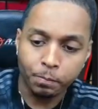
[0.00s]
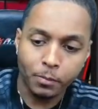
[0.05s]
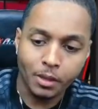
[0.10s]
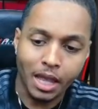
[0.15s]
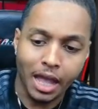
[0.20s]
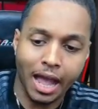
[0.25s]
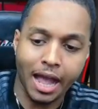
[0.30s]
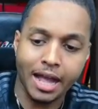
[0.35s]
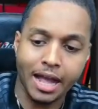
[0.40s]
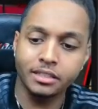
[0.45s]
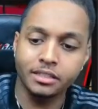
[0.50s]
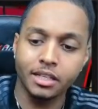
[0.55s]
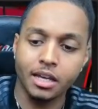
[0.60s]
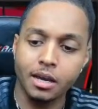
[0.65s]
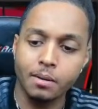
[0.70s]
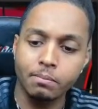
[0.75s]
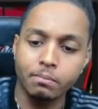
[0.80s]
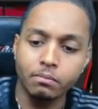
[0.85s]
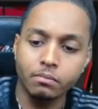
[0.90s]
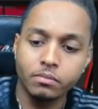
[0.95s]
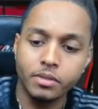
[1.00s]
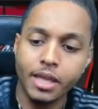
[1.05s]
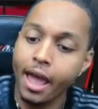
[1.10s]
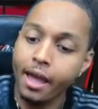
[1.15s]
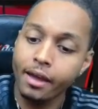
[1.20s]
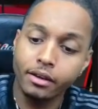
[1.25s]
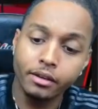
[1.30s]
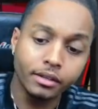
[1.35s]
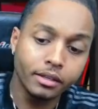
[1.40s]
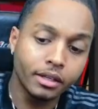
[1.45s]
And yeah.
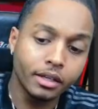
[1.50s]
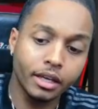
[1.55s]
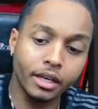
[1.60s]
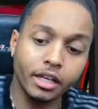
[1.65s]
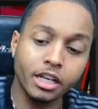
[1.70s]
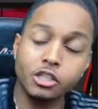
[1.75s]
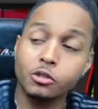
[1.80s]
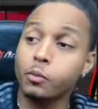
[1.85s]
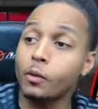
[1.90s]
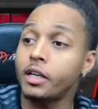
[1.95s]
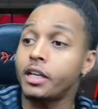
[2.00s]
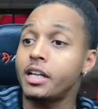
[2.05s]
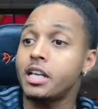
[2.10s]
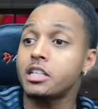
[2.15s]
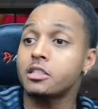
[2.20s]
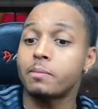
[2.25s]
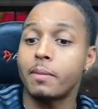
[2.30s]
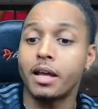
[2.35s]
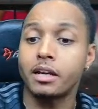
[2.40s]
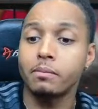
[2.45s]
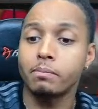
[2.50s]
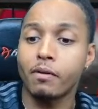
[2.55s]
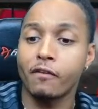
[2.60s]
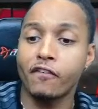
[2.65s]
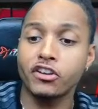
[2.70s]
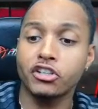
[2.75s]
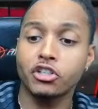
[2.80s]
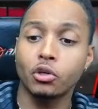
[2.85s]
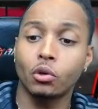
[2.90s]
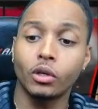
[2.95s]
It is what it is, man.
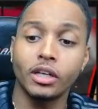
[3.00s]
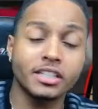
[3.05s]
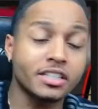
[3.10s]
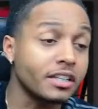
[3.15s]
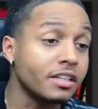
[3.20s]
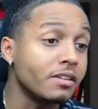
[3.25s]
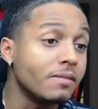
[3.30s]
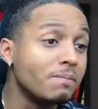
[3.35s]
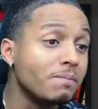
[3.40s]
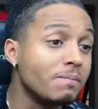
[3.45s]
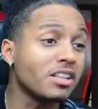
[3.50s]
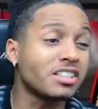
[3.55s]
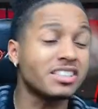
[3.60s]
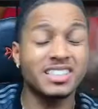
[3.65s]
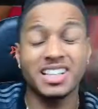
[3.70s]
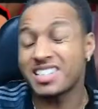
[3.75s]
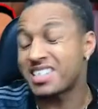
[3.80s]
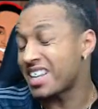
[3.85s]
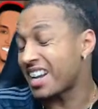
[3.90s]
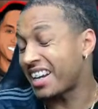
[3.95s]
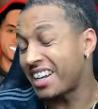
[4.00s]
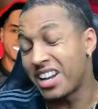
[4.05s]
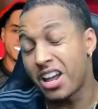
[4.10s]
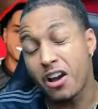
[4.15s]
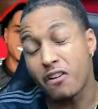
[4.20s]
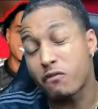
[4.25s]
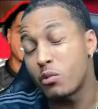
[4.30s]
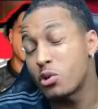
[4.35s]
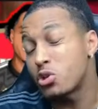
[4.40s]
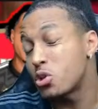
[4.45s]
Professional. Listen, the second
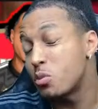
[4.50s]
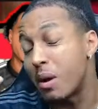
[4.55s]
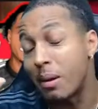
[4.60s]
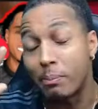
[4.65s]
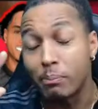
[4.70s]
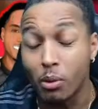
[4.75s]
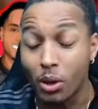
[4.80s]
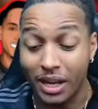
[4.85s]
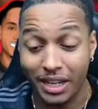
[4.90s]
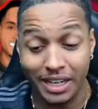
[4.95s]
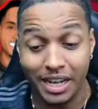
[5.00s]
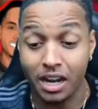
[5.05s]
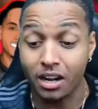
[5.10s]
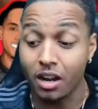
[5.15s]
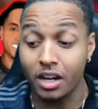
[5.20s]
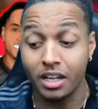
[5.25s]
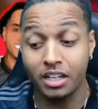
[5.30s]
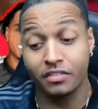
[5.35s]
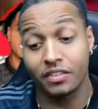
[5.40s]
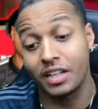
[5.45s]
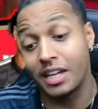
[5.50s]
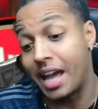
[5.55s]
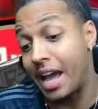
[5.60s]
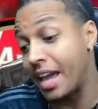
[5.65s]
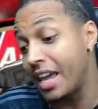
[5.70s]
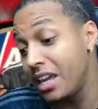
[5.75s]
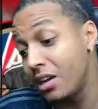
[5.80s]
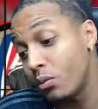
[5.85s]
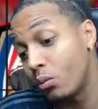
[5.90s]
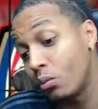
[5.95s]
half was Zuma Pukari. I can't even lie.
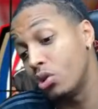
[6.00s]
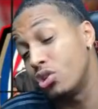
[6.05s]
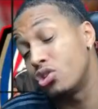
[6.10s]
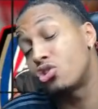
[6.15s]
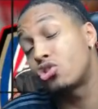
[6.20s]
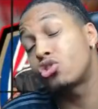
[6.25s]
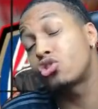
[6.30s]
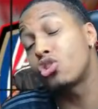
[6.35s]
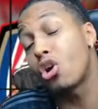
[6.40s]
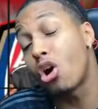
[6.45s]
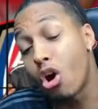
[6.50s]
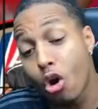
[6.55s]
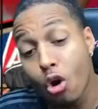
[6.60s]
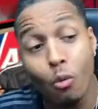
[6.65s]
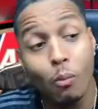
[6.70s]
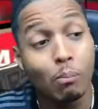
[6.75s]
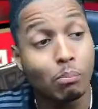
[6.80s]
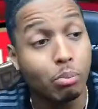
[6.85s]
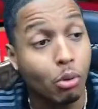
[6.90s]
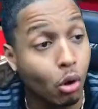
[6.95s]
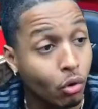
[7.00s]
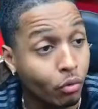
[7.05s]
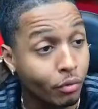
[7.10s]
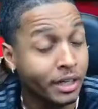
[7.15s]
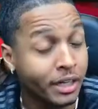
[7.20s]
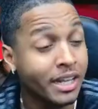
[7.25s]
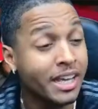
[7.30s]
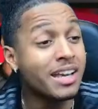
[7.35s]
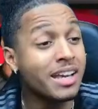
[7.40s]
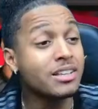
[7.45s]
It was so boring.
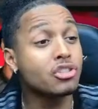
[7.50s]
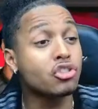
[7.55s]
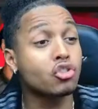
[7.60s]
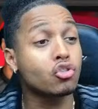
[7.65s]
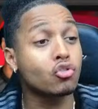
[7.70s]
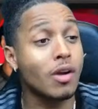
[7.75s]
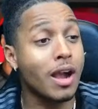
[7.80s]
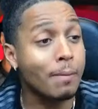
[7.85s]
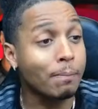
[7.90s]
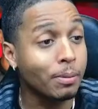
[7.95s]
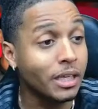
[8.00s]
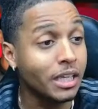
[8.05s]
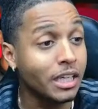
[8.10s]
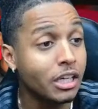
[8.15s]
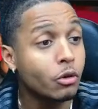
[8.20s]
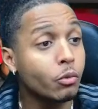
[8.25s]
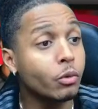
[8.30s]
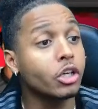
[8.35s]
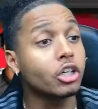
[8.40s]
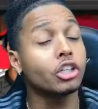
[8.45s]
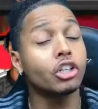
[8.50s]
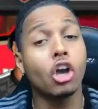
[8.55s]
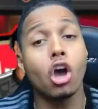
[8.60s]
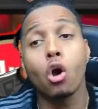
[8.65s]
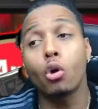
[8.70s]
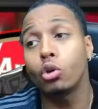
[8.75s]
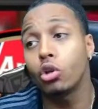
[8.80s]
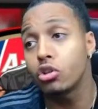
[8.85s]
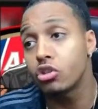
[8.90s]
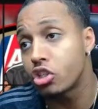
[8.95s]
Scrappy. We couldn't
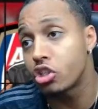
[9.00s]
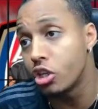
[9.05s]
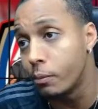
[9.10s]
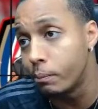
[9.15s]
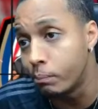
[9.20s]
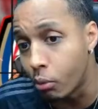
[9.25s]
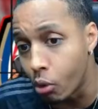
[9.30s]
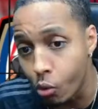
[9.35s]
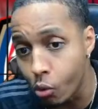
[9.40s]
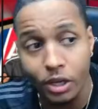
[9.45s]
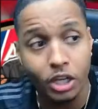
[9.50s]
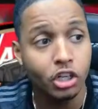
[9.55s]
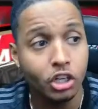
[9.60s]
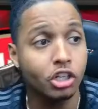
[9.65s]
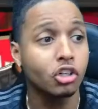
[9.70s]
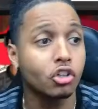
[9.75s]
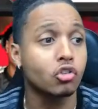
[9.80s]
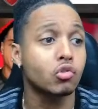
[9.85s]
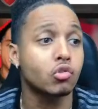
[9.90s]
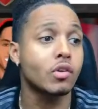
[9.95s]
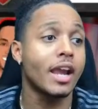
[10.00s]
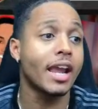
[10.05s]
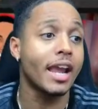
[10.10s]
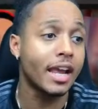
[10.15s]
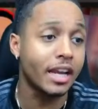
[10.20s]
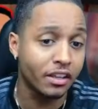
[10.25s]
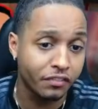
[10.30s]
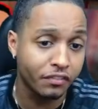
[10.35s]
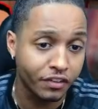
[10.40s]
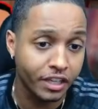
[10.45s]
hold on to the ball. We couldn't create
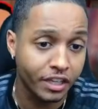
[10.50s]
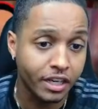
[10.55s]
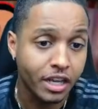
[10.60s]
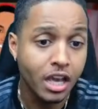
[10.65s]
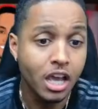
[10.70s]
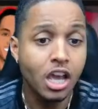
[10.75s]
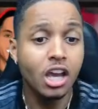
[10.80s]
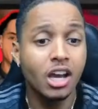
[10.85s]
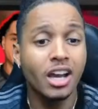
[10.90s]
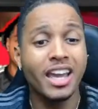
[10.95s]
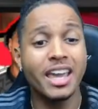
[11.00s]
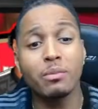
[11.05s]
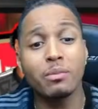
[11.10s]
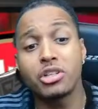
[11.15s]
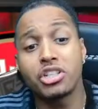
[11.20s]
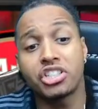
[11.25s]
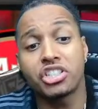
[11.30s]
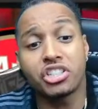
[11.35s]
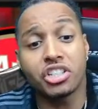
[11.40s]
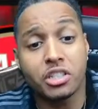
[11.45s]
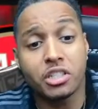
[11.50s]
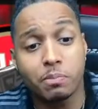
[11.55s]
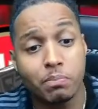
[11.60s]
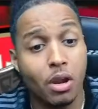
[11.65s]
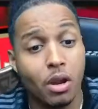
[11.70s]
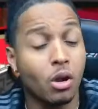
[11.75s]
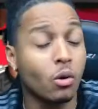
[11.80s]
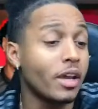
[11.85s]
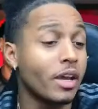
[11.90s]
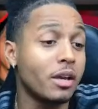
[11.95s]
anything. It was just,
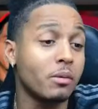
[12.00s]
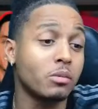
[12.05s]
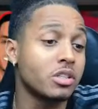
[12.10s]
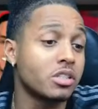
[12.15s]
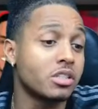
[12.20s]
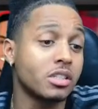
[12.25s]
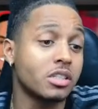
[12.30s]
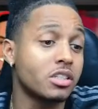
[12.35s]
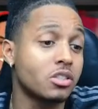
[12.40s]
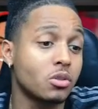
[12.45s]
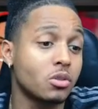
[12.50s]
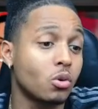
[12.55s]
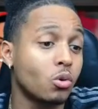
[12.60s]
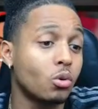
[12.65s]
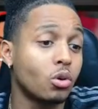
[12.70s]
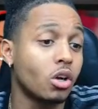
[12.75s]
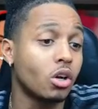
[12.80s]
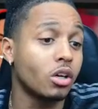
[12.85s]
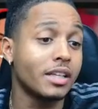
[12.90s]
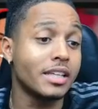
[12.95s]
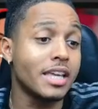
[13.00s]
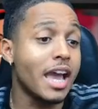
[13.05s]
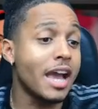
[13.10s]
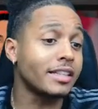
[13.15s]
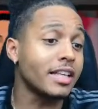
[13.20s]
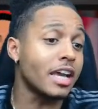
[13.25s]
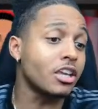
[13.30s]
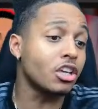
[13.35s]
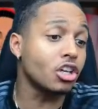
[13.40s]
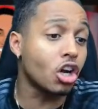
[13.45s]
bro, Yeah,
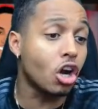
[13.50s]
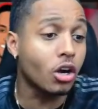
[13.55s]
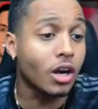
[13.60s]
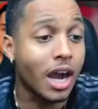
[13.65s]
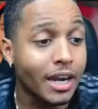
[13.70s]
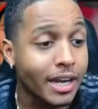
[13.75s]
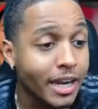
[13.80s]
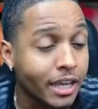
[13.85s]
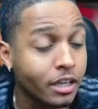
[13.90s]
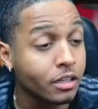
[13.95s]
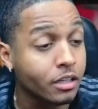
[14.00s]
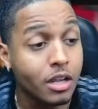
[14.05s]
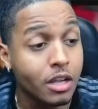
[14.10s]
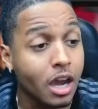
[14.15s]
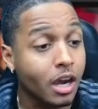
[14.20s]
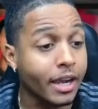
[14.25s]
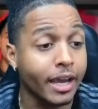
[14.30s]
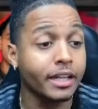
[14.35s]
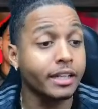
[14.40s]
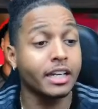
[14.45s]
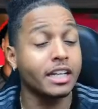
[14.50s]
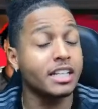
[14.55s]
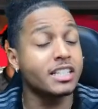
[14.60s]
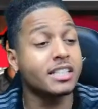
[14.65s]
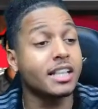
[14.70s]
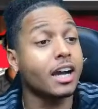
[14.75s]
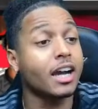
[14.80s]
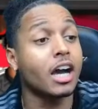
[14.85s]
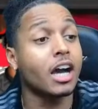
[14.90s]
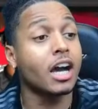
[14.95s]
there you go, Ghanaian. Okay, then he's the
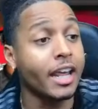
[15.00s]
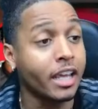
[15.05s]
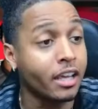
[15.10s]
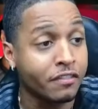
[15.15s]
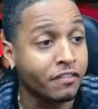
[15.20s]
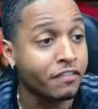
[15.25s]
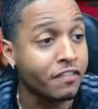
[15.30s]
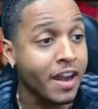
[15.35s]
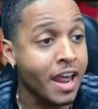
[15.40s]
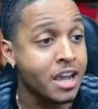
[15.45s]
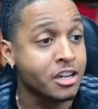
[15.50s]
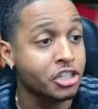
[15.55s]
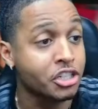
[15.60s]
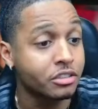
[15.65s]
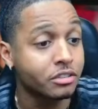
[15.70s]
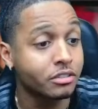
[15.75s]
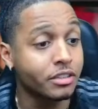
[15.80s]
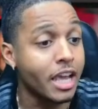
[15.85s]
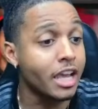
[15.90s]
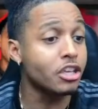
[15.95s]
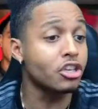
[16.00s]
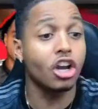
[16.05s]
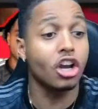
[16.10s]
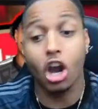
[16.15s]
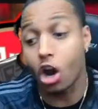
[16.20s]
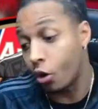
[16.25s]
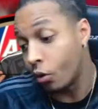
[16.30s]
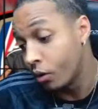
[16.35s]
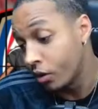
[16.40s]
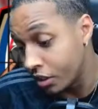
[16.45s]
Ghanaian flash. There you
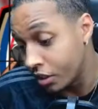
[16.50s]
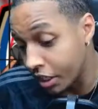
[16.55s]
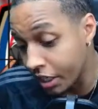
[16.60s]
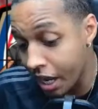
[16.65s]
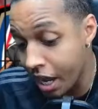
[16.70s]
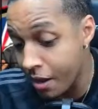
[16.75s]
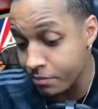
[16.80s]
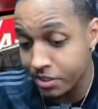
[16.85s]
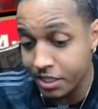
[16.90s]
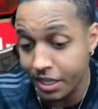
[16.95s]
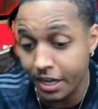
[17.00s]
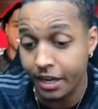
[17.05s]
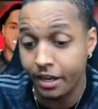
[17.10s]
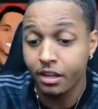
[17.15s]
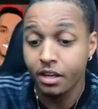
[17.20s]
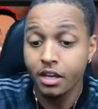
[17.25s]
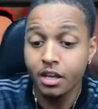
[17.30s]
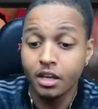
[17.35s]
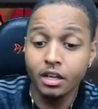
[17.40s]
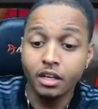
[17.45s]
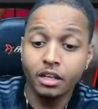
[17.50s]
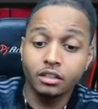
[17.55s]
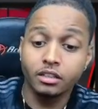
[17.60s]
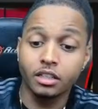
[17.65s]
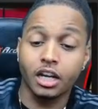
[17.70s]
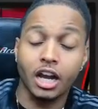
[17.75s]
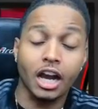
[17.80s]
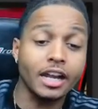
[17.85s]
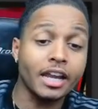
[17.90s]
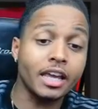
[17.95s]
go. You know what I'm saying? The
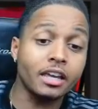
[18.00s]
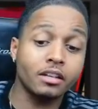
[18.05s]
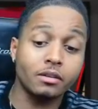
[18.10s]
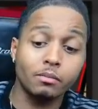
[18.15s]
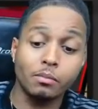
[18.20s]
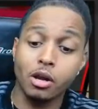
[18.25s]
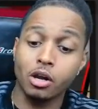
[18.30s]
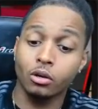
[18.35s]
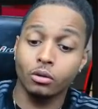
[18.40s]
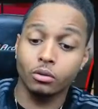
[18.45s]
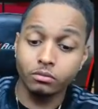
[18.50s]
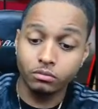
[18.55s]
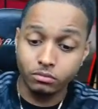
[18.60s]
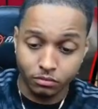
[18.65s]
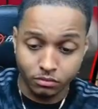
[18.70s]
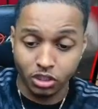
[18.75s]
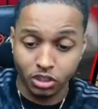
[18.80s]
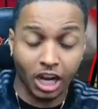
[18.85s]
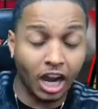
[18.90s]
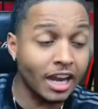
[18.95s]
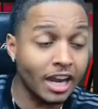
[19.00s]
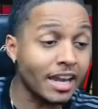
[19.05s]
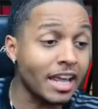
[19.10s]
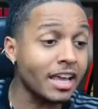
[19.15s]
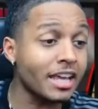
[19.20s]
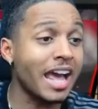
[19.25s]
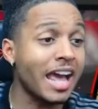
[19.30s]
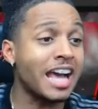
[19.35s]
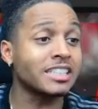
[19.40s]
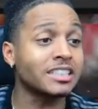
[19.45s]

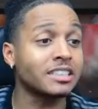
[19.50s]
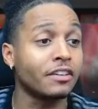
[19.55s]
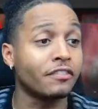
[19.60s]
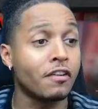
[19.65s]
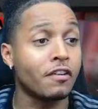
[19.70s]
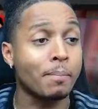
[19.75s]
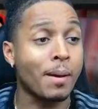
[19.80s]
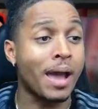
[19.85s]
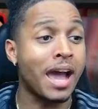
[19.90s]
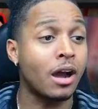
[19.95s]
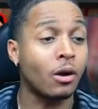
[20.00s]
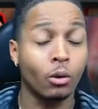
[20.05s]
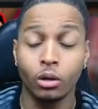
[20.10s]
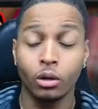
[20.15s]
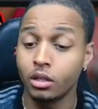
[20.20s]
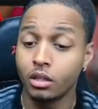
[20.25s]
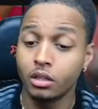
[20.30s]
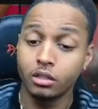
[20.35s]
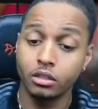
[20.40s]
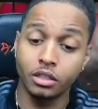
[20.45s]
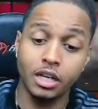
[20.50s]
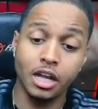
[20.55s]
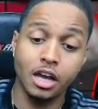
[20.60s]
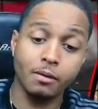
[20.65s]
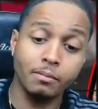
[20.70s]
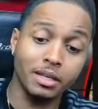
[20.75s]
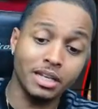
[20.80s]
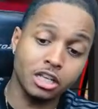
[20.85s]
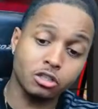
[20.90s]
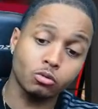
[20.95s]
Ghanaian Asta Fapao. You know what I
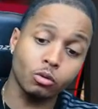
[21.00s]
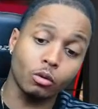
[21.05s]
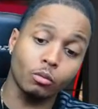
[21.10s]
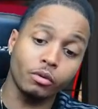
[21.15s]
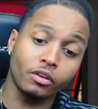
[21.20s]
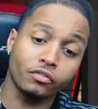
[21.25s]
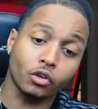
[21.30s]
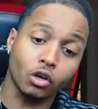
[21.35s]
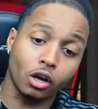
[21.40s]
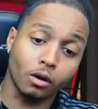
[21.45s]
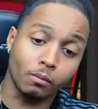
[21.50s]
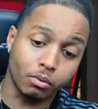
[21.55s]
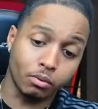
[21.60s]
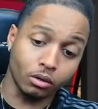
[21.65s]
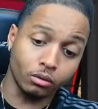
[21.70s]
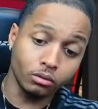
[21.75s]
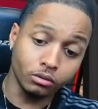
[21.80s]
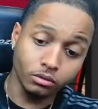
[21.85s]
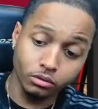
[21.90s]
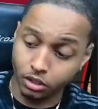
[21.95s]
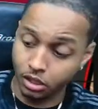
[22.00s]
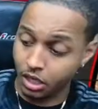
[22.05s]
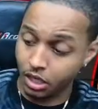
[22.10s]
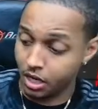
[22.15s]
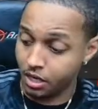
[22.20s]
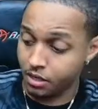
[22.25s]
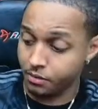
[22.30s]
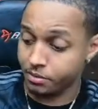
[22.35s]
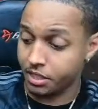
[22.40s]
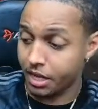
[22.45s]
mean? That's what we've got, bro. You know what
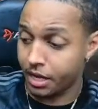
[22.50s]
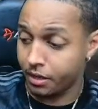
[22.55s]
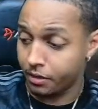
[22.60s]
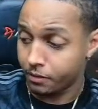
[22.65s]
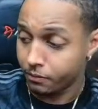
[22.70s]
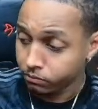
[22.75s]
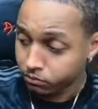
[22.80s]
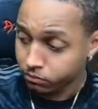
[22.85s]
I'm saying?